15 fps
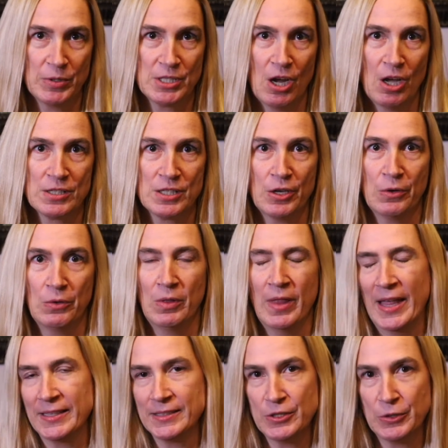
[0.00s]
which also
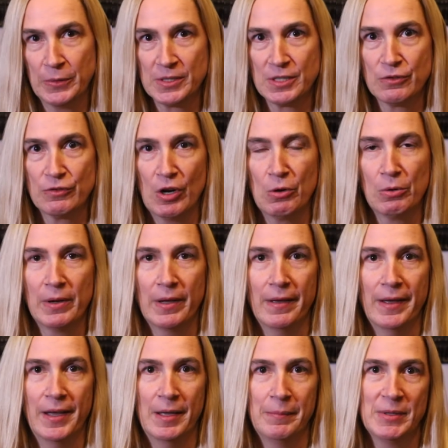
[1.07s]
led to a stroke.
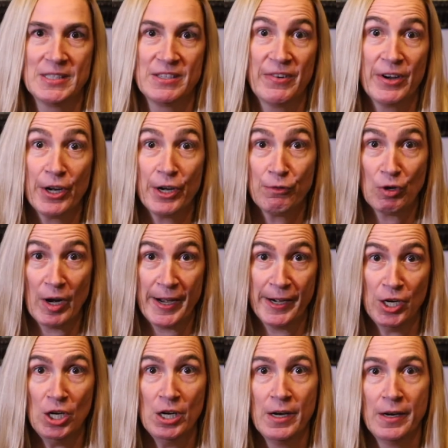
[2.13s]
It's very
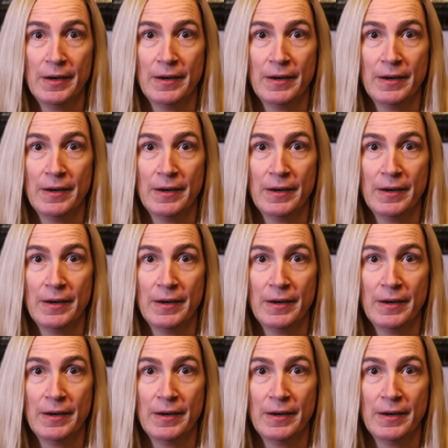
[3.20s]
rare.